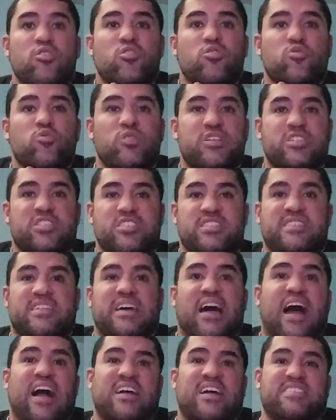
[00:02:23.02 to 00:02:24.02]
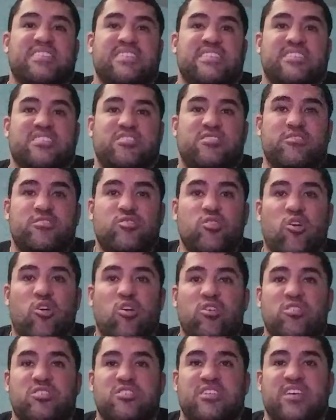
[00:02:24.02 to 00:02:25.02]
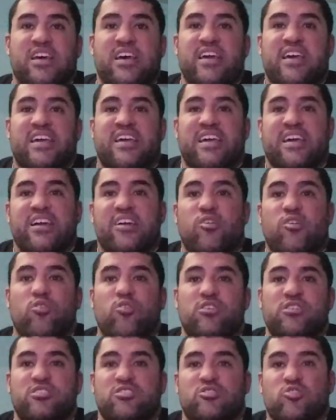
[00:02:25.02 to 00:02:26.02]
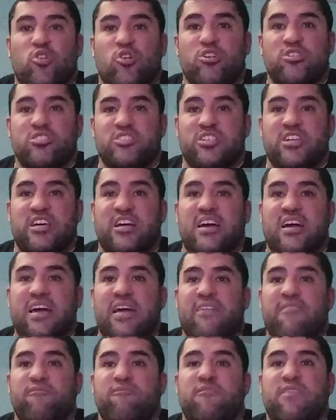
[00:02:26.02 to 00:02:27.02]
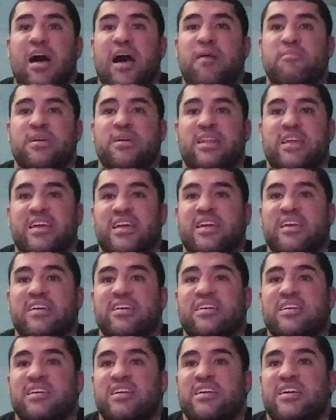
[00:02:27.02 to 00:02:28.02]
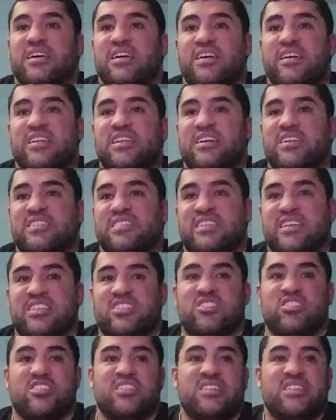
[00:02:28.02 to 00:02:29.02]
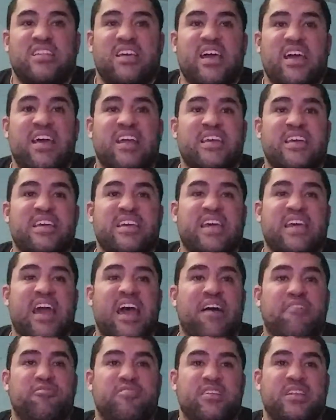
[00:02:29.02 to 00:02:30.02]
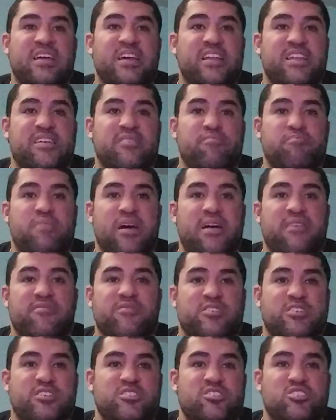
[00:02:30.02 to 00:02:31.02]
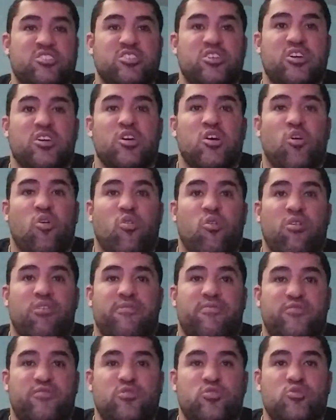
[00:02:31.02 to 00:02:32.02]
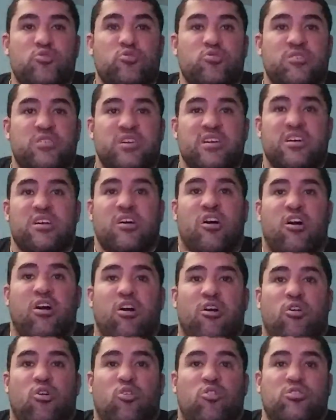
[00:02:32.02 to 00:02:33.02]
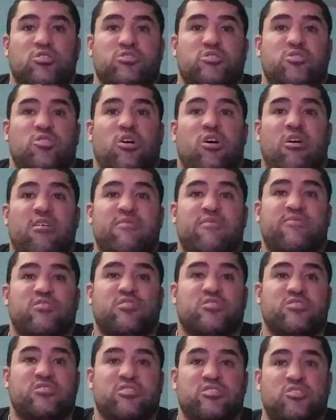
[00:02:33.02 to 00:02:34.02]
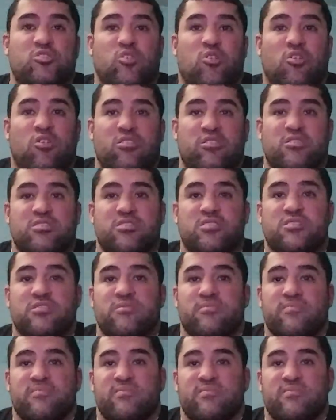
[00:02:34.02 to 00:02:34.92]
which is toxic to dogs and can cause nausea and vomiting. In addition, any caffeinated beverage or food are also harmful to dogs,